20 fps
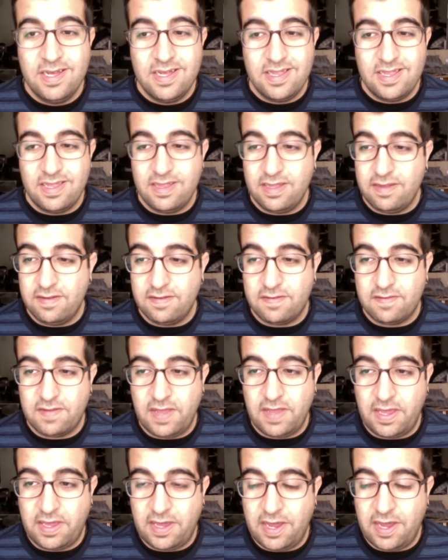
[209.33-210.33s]
they just
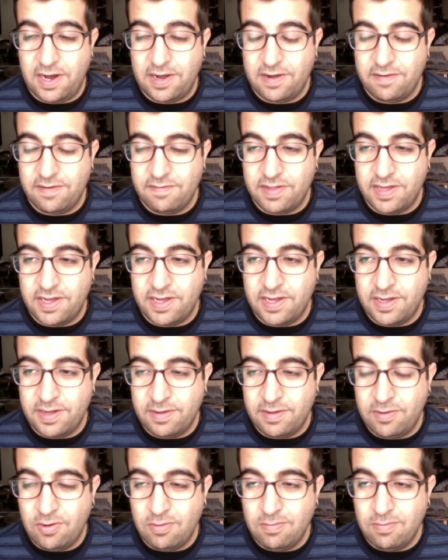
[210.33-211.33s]
take care of the
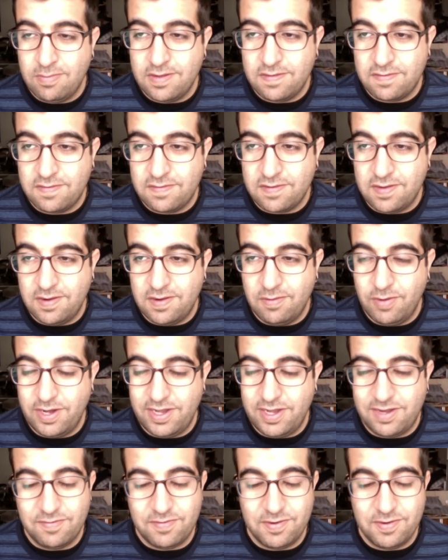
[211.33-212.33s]
homeless in a way
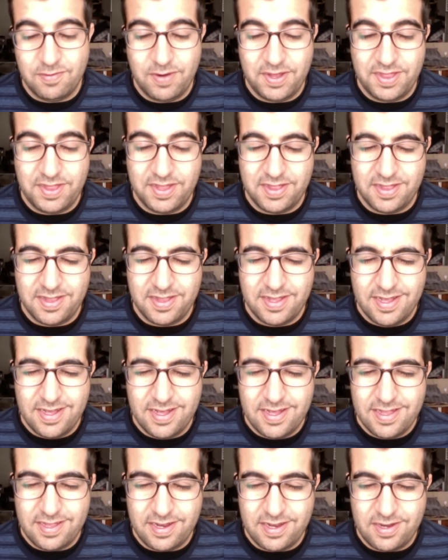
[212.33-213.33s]
different way than
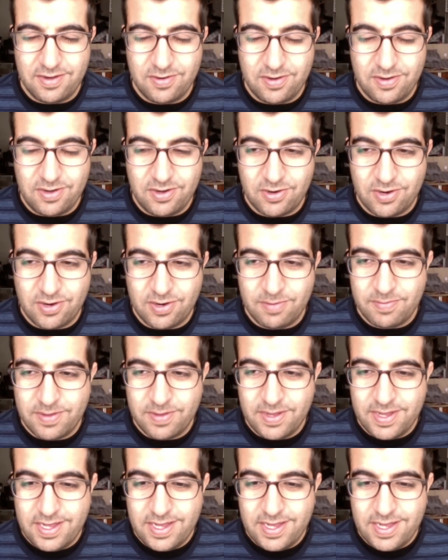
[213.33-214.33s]
they do in Europe.
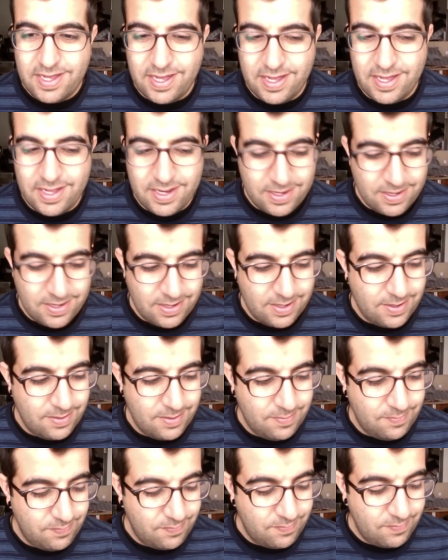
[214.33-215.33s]
And
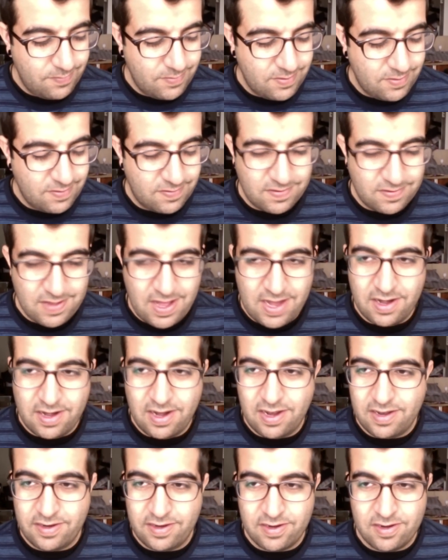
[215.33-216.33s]
just not,
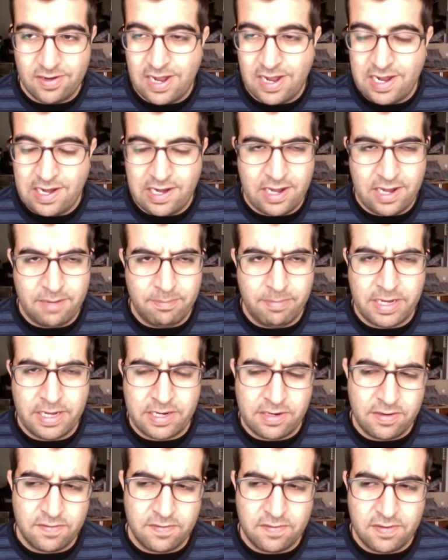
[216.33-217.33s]
you know, not a lot of
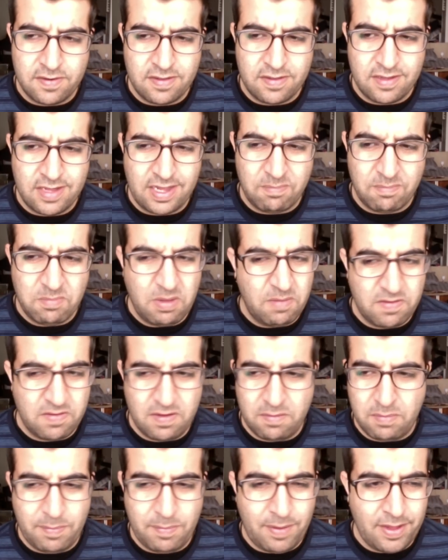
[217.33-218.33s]
beggars or anything like that. I've
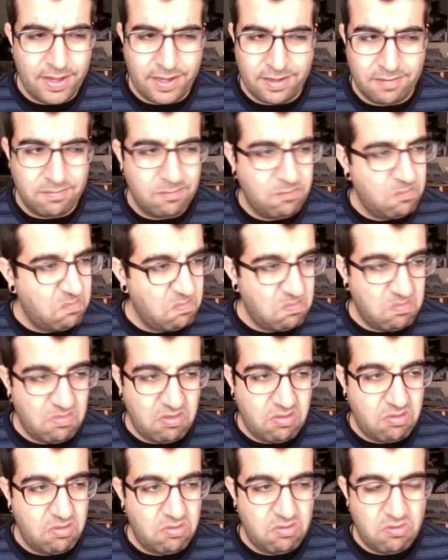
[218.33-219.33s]
seen maybe like
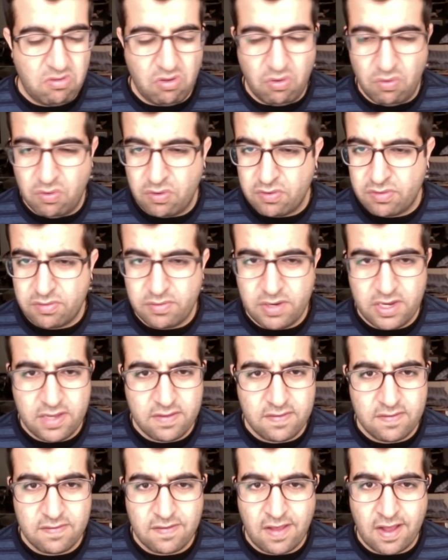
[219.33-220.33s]
2 or 3
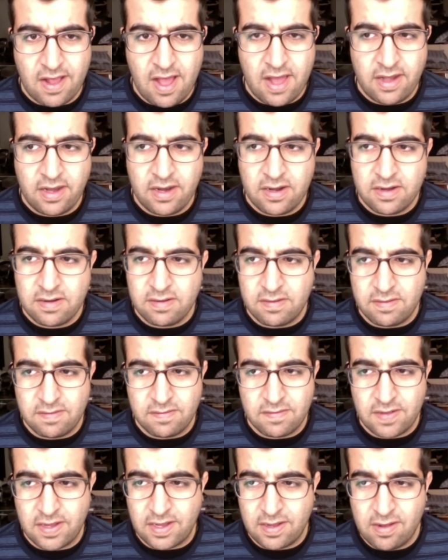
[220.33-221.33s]
since I got here. It
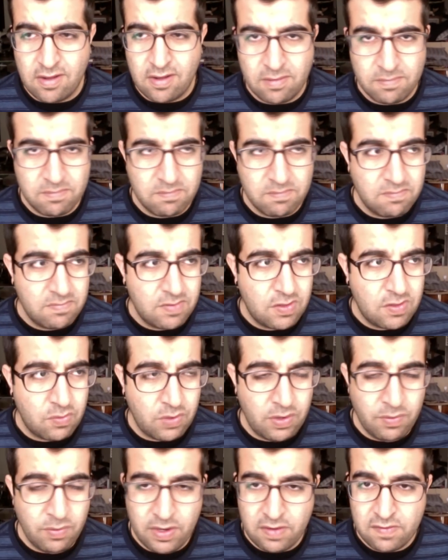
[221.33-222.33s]
was like
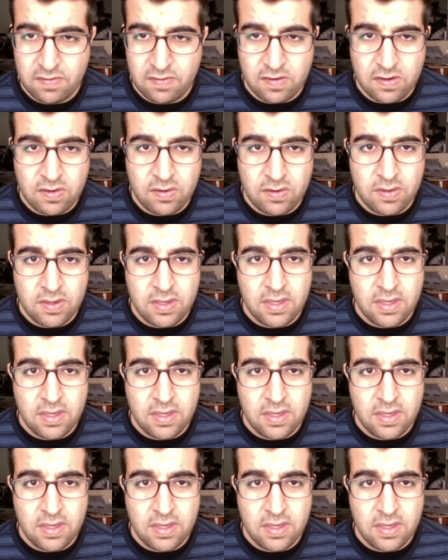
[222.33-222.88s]
3 weeks ago.